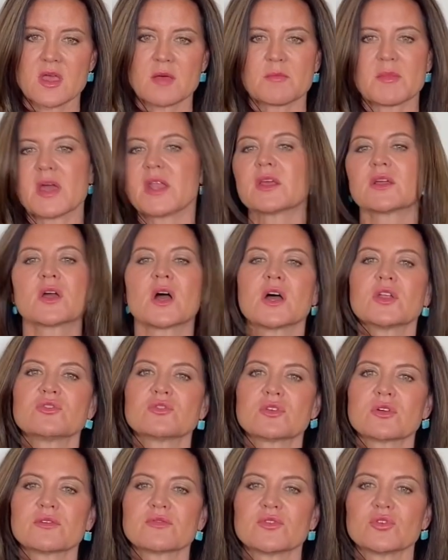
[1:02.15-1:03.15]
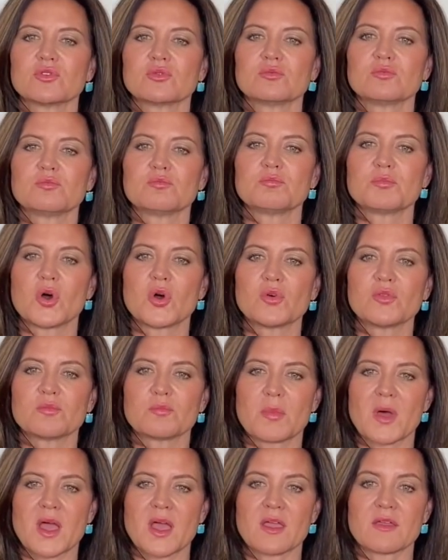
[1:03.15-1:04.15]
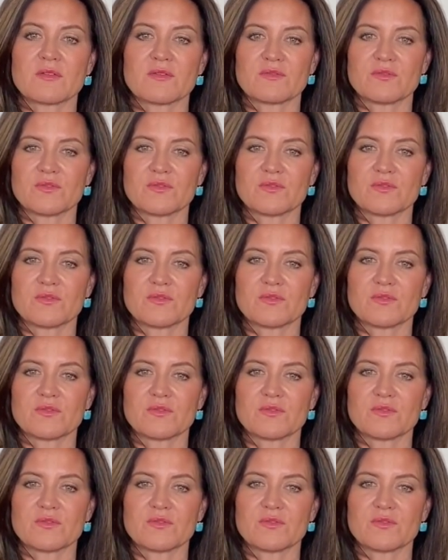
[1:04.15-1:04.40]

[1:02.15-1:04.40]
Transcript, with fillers: Mitochondria are fueled both by